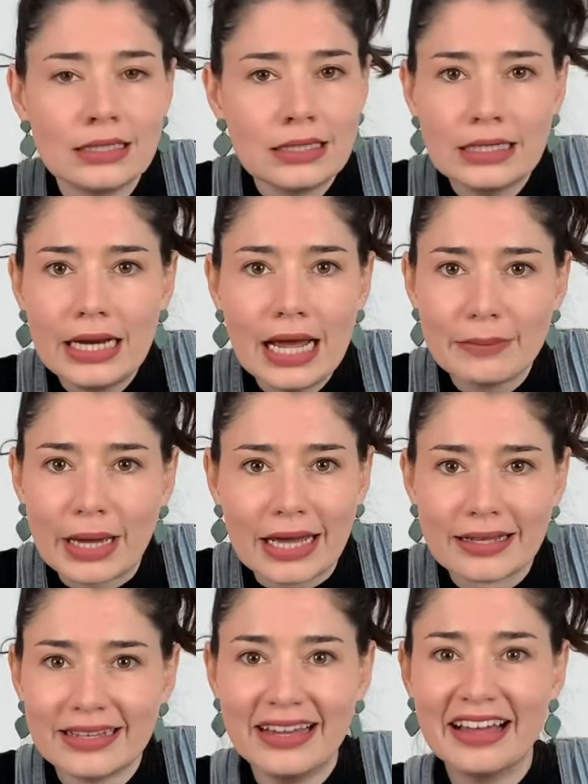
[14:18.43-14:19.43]
Nightmare.
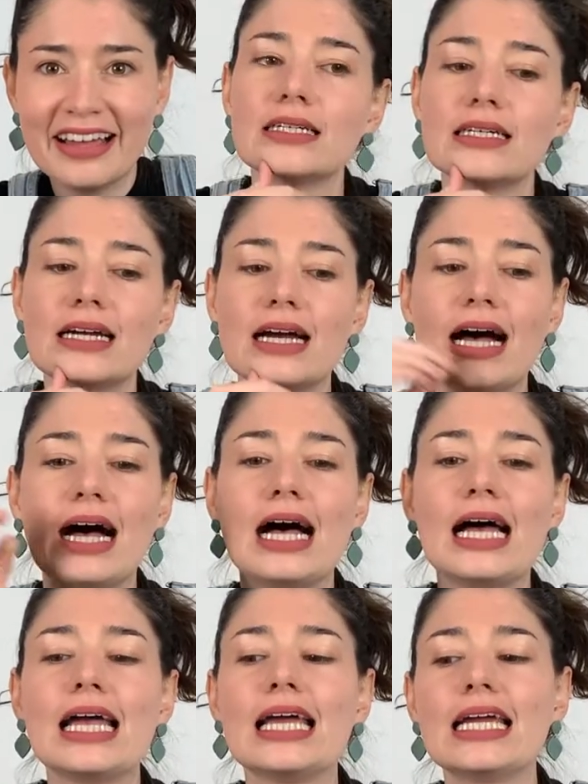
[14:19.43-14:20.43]

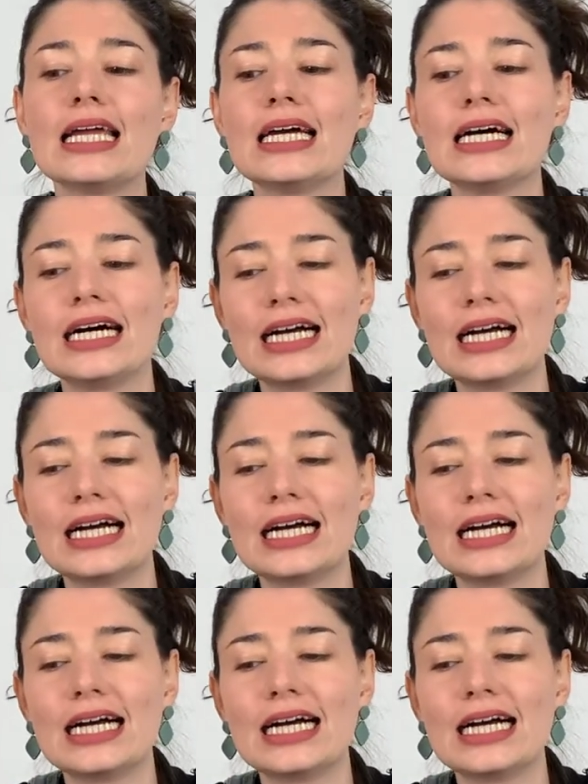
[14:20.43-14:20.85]
I